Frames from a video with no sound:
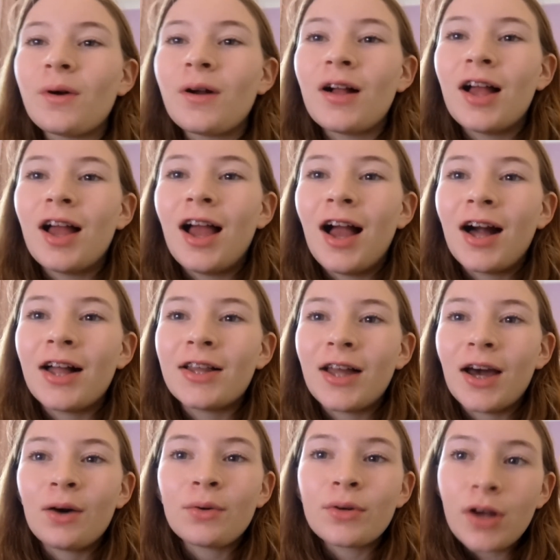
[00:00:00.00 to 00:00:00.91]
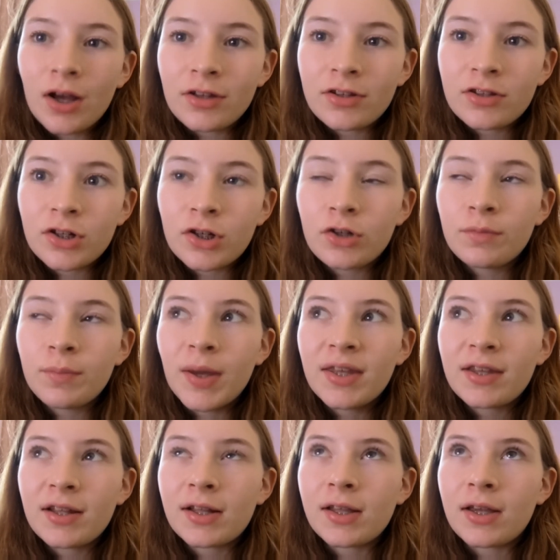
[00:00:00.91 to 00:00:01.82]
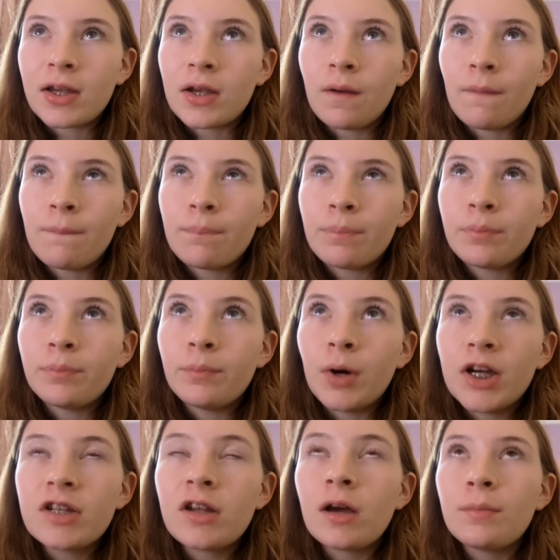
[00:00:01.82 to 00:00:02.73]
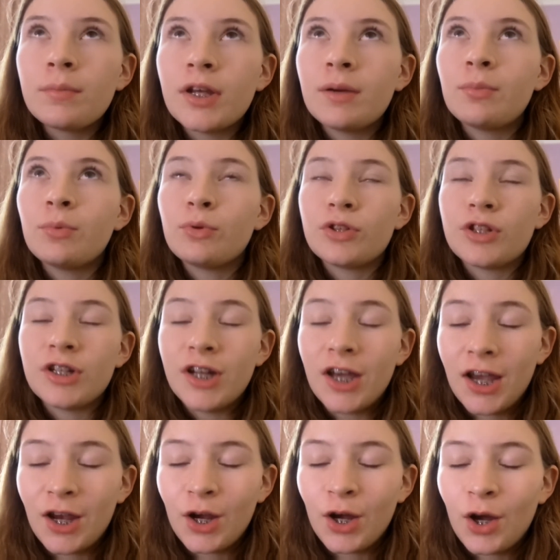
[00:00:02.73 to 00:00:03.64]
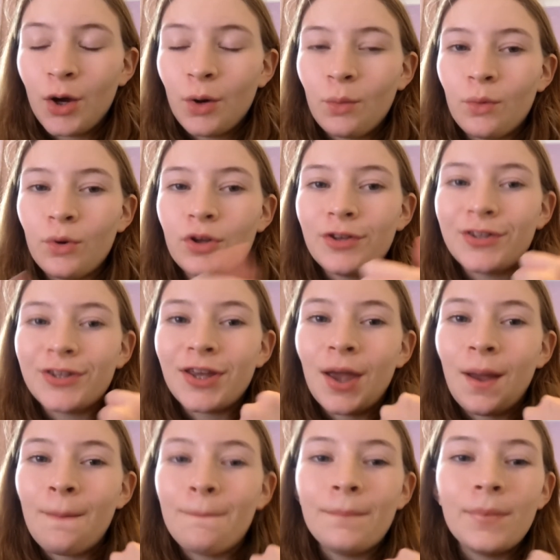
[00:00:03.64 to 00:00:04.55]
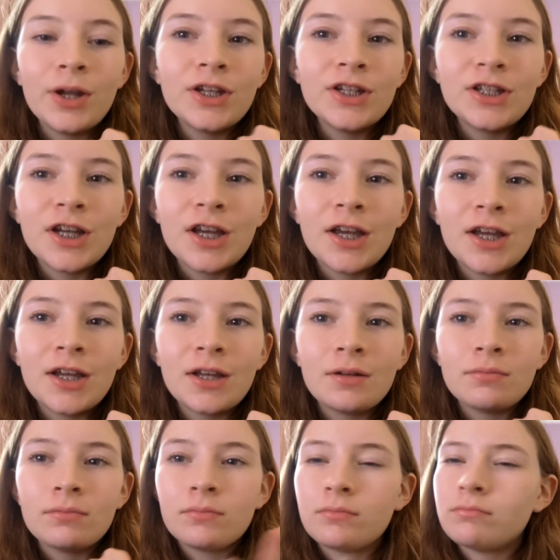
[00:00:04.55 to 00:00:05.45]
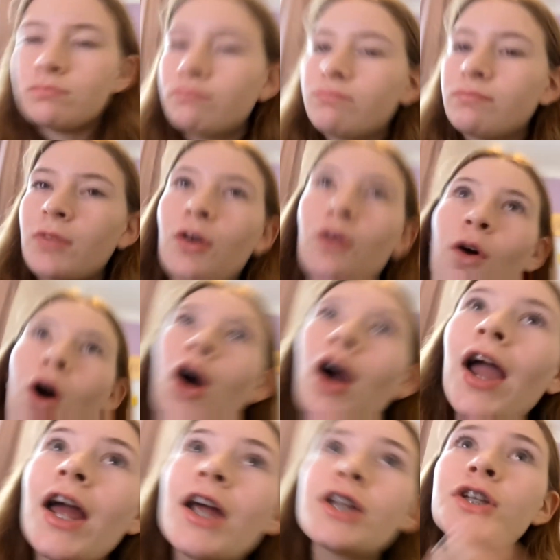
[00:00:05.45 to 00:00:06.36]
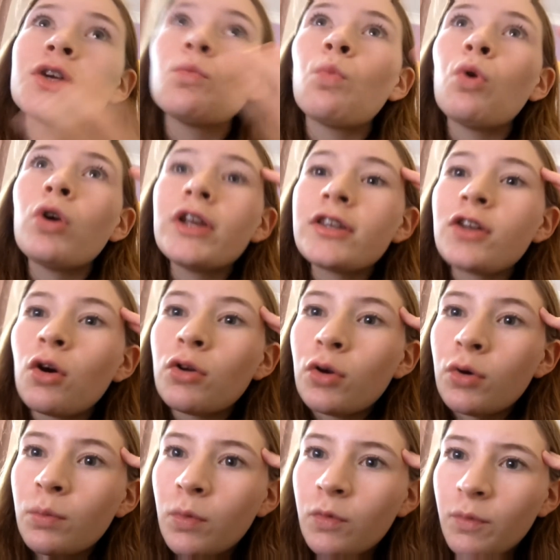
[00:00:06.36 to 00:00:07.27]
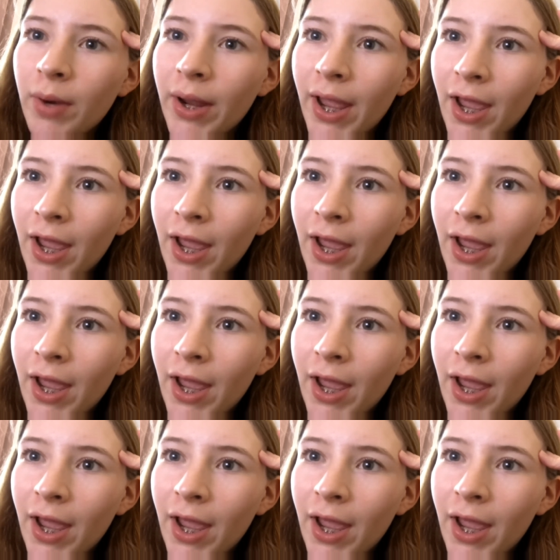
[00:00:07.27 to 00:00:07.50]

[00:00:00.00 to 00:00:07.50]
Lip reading: allowed us, because basically my timetable today was Monday. What is going on with my head?